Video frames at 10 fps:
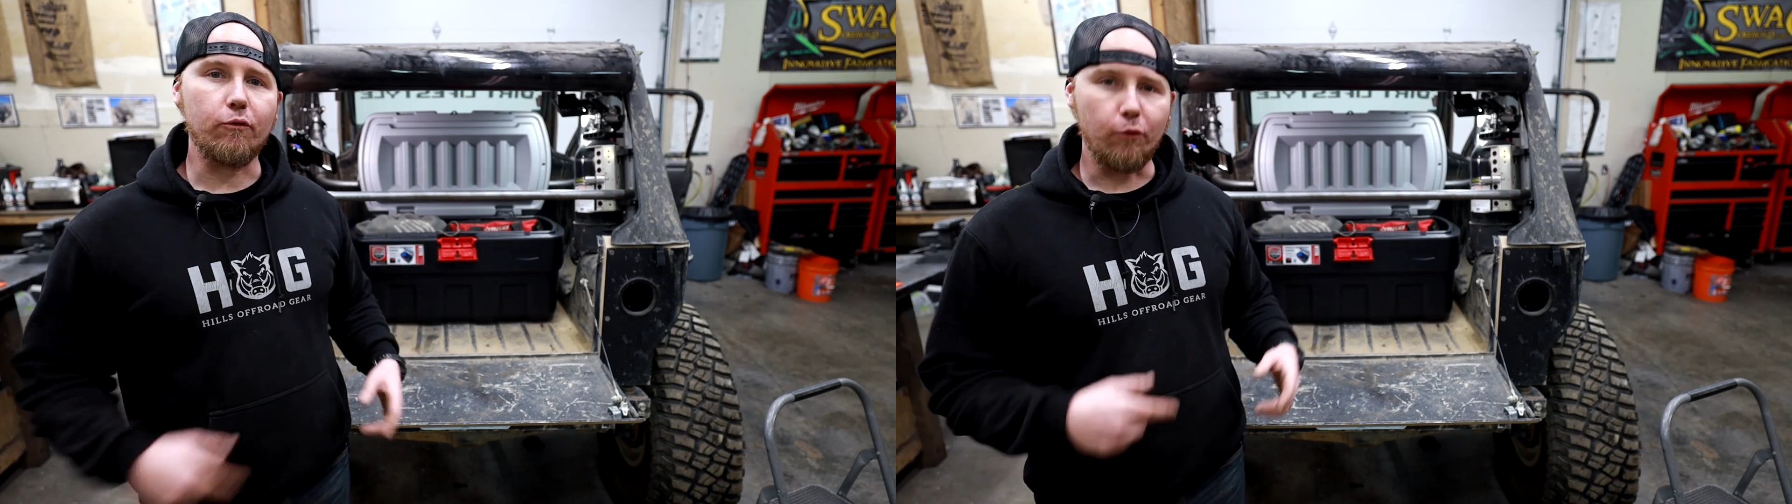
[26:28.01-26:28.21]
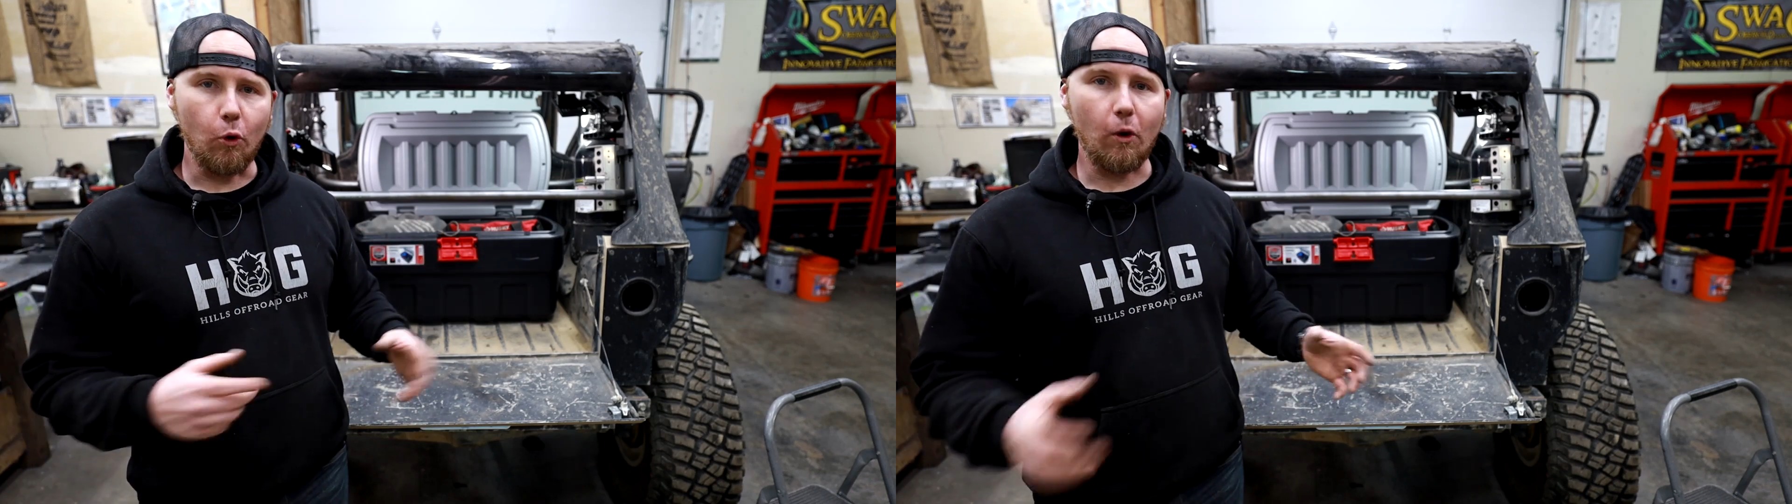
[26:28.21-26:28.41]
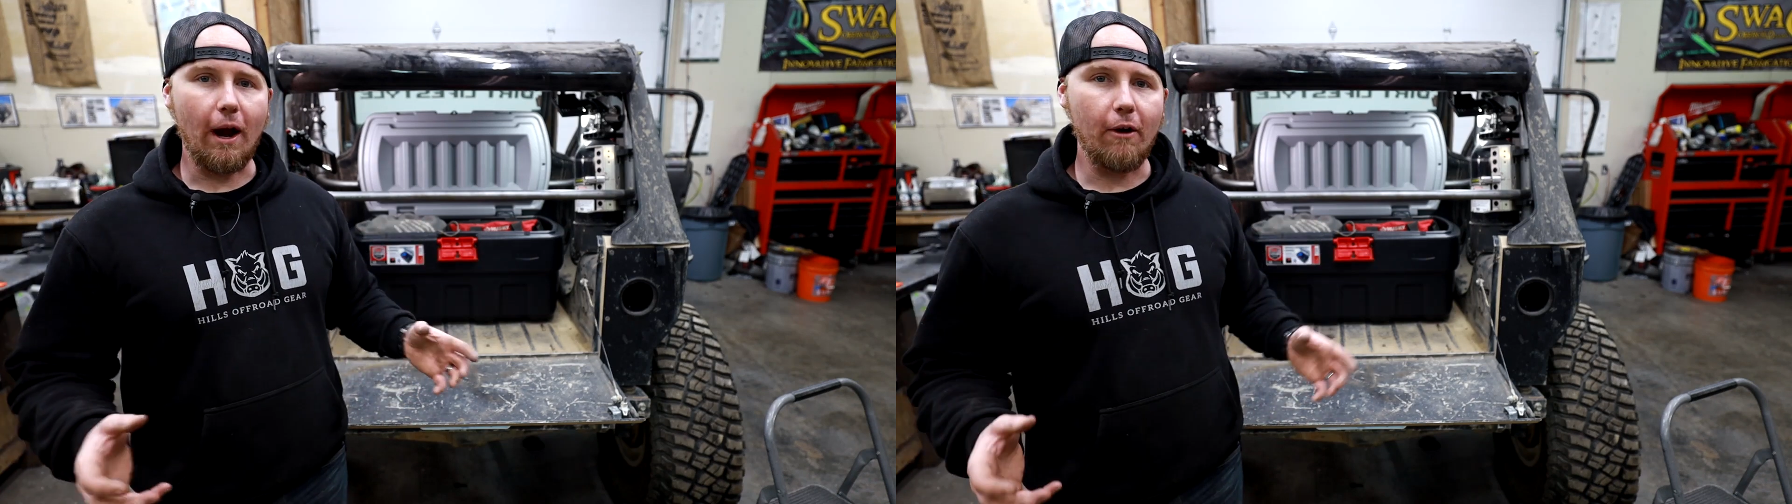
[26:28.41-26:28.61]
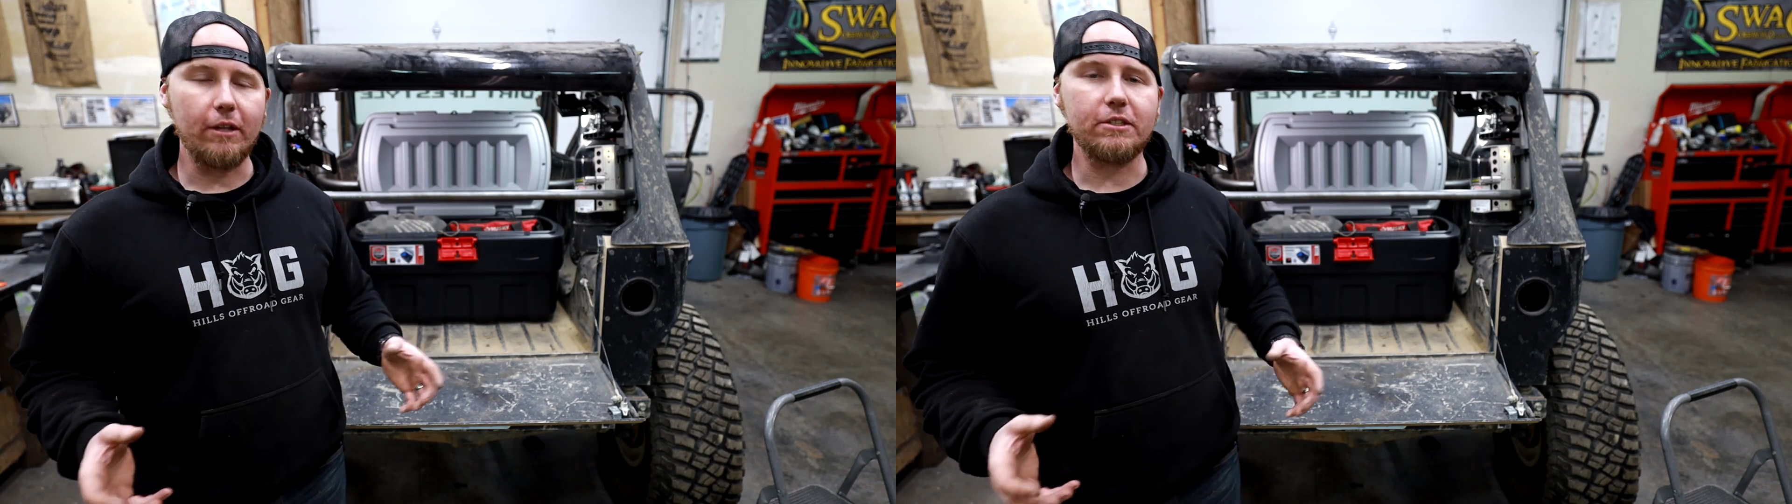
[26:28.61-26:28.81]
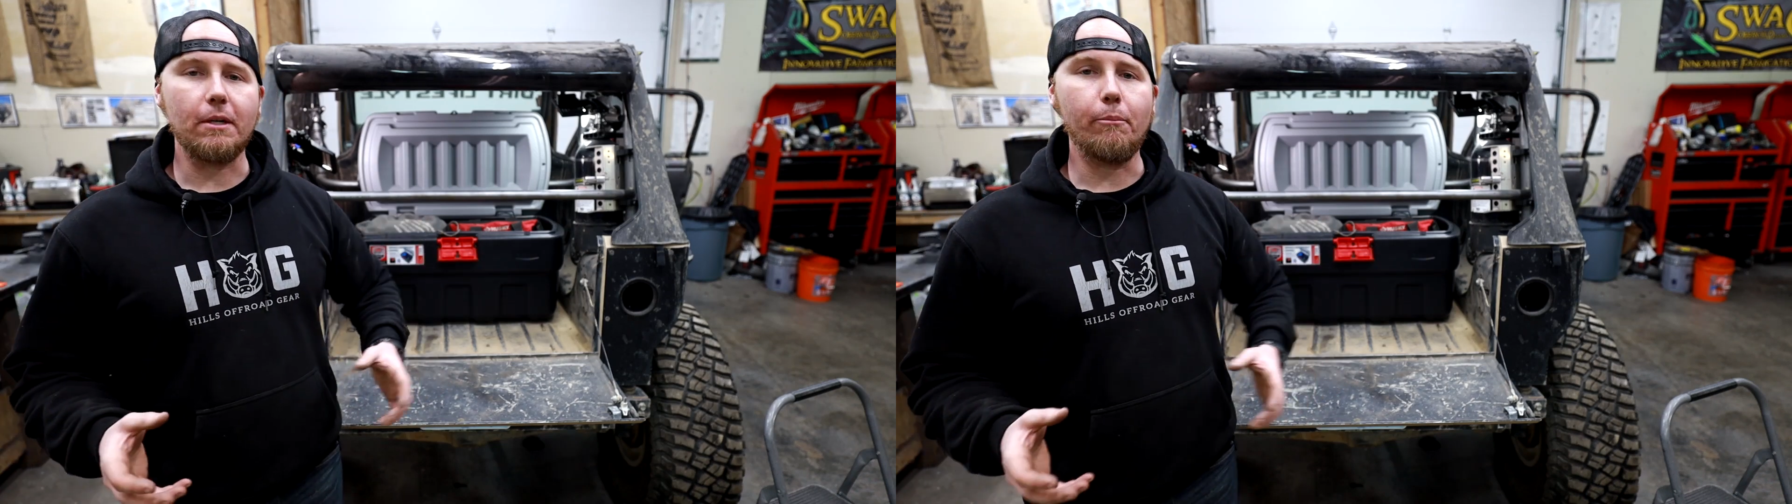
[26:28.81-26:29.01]
floor out
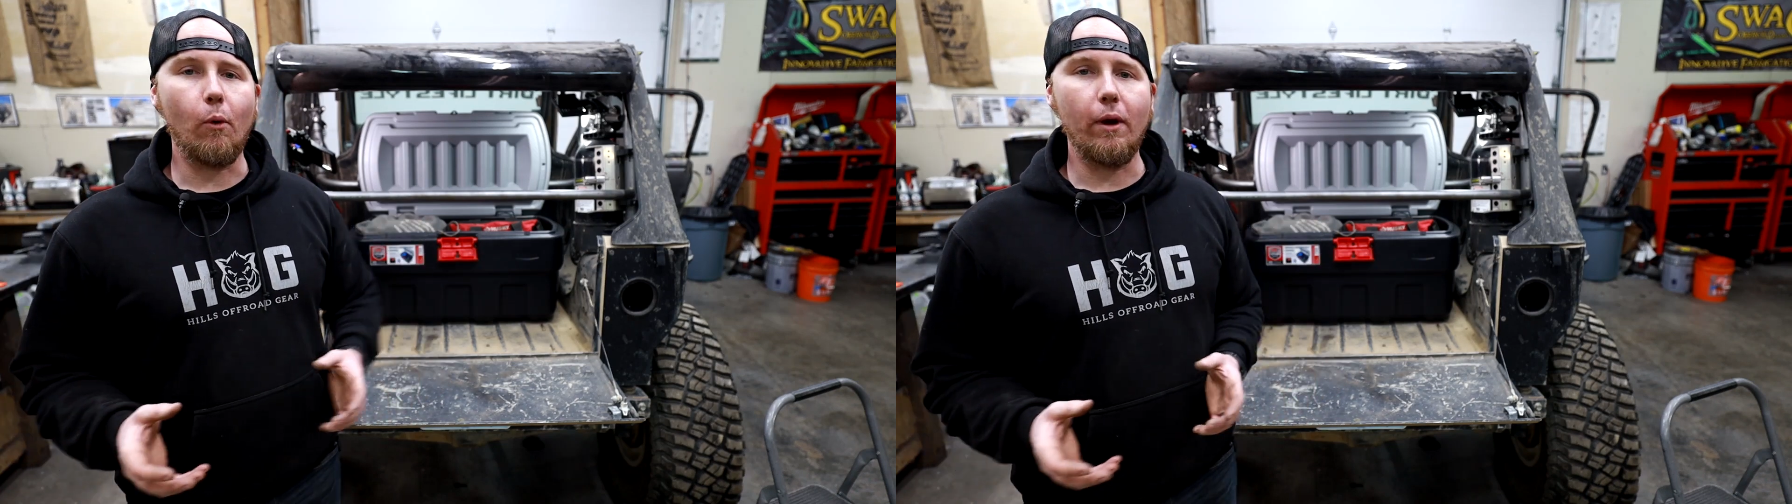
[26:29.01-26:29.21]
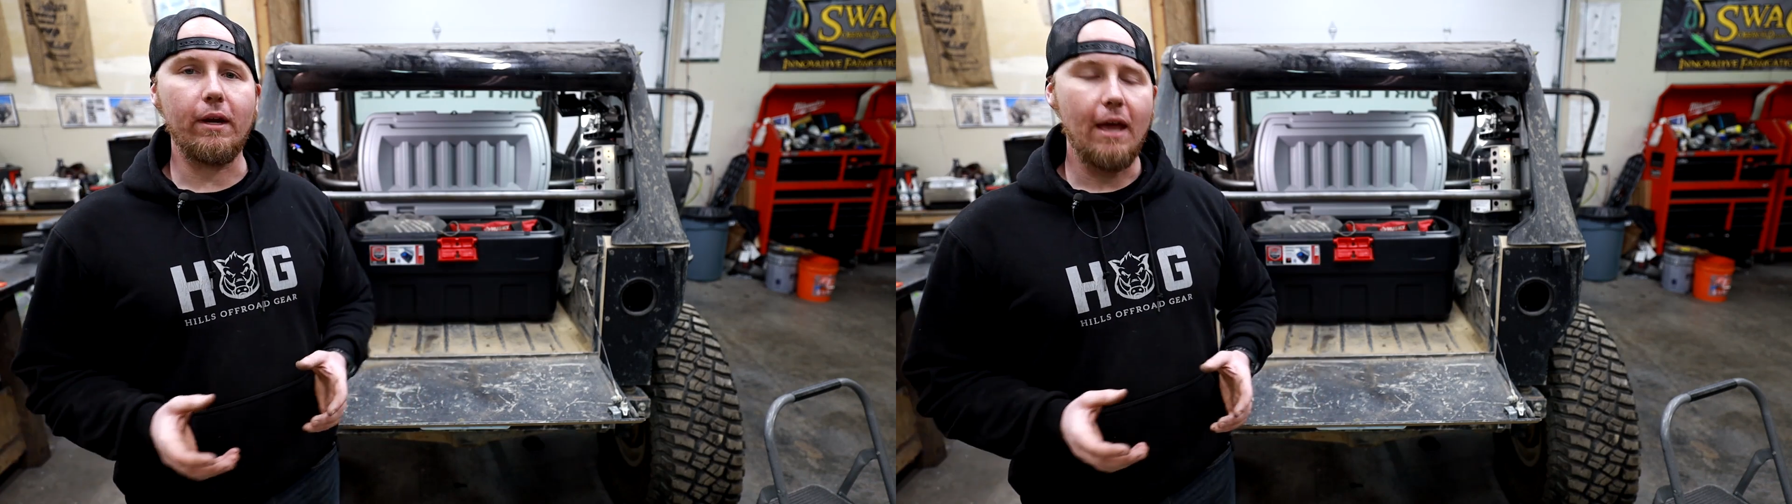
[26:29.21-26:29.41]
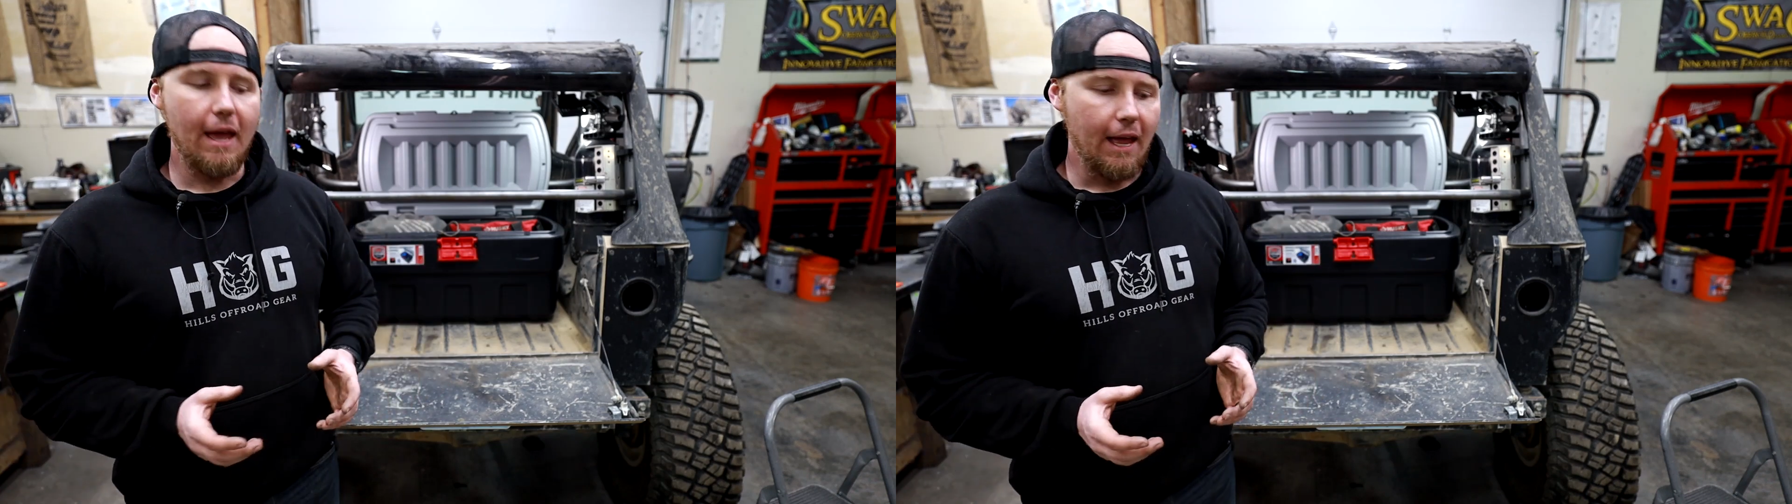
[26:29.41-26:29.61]
at some point